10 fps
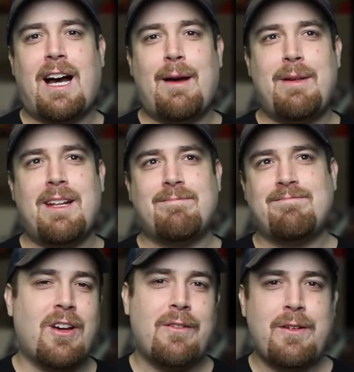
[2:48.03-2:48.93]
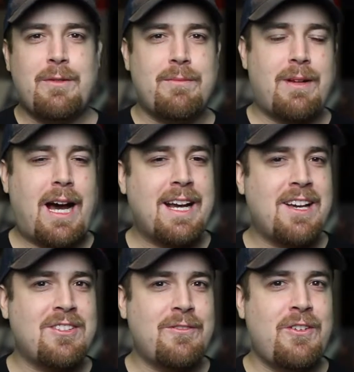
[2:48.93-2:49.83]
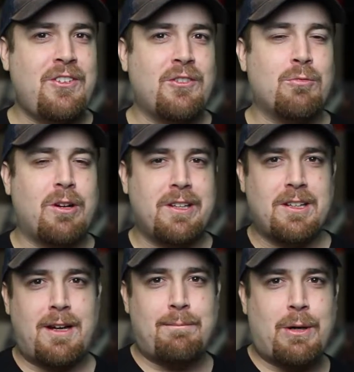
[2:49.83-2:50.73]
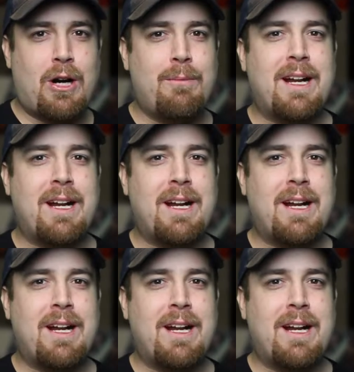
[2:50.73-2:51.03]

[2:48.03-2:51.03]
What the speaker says: I mean, some of it, I guess the physics were a little on par,